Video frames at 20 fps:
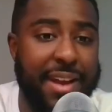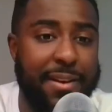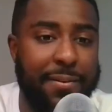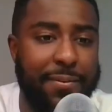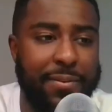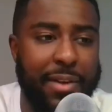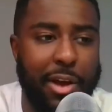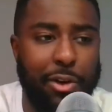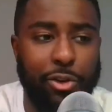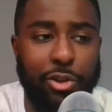
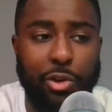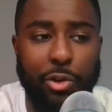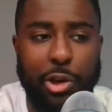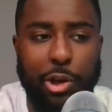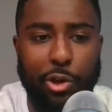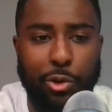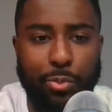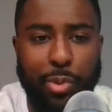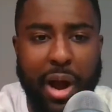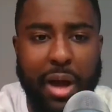NFL, so
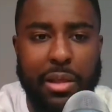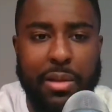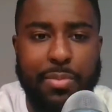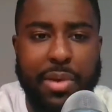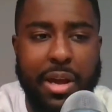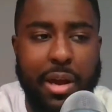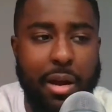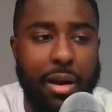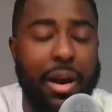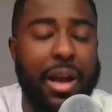he'll probably
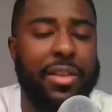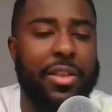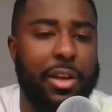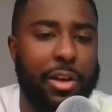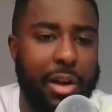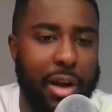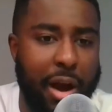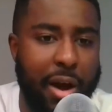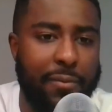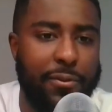be here. And
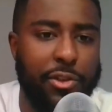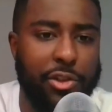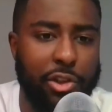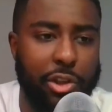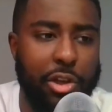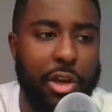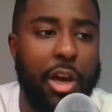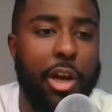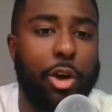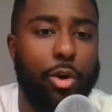then
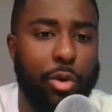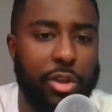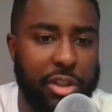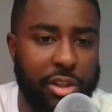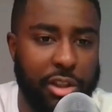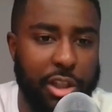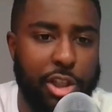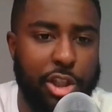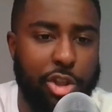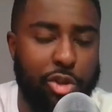obviously
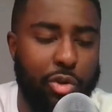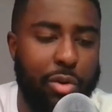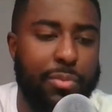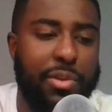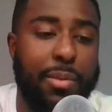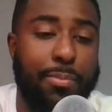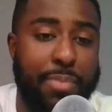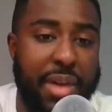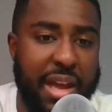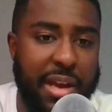Chris
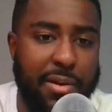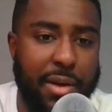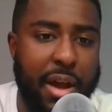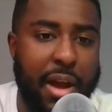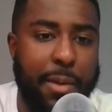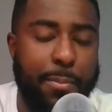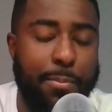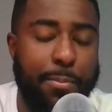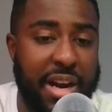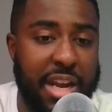Lindstrom, the big
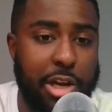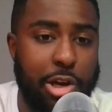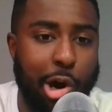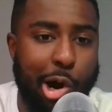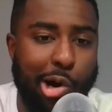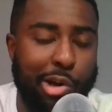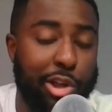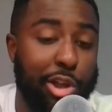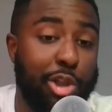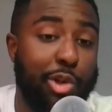money
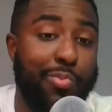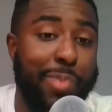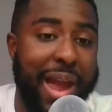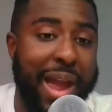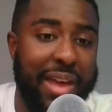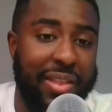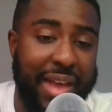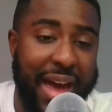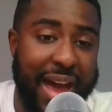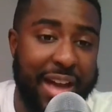guard that you
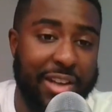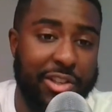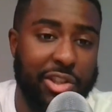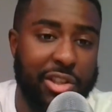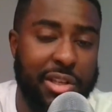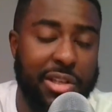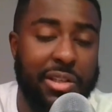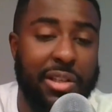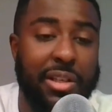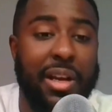paid last
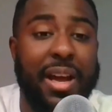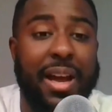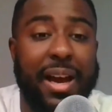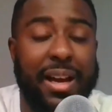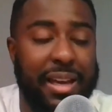season.